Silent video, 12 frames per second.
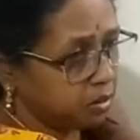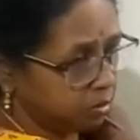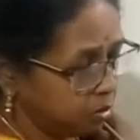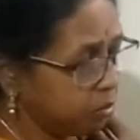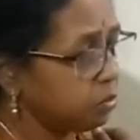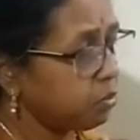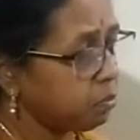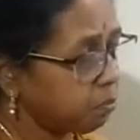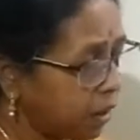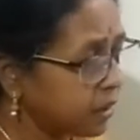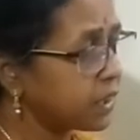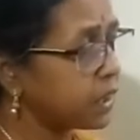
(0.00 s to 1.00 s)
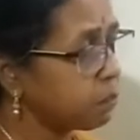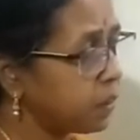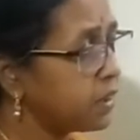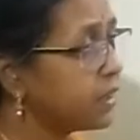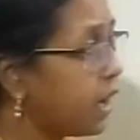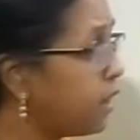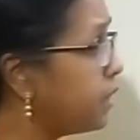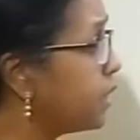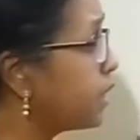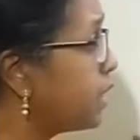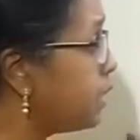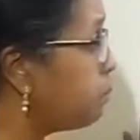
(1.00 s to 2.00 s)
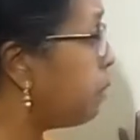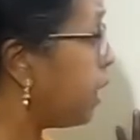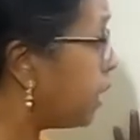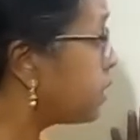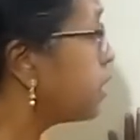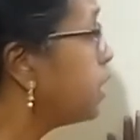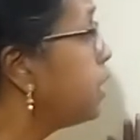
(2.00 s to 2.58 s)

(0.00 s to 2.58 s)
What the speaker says: to participate directly, but